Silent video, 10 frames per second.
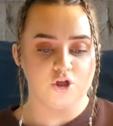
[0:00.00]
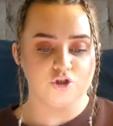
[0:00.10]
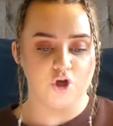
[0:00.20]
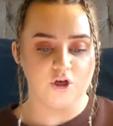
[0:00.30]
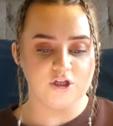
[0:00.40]

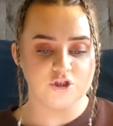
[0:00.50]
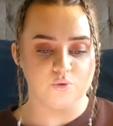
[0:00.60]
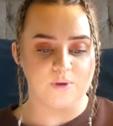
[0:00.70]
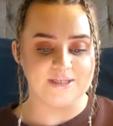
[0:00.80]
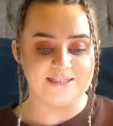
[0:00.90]
turn
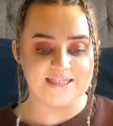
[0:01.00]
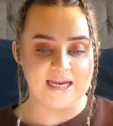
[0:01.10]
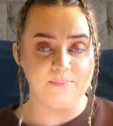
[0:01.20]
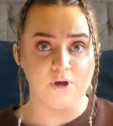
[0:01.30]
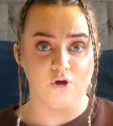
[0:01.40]
into a
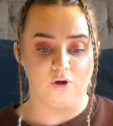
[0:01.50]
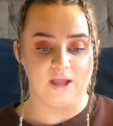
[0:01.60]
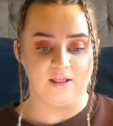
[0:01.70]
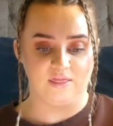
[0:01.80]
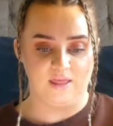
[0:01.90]
demon
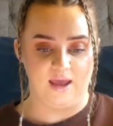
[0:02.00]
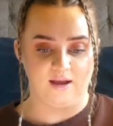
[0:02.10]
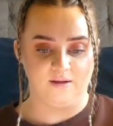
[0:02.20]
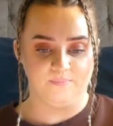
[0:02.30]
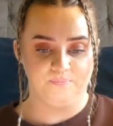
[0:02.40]
looking thing.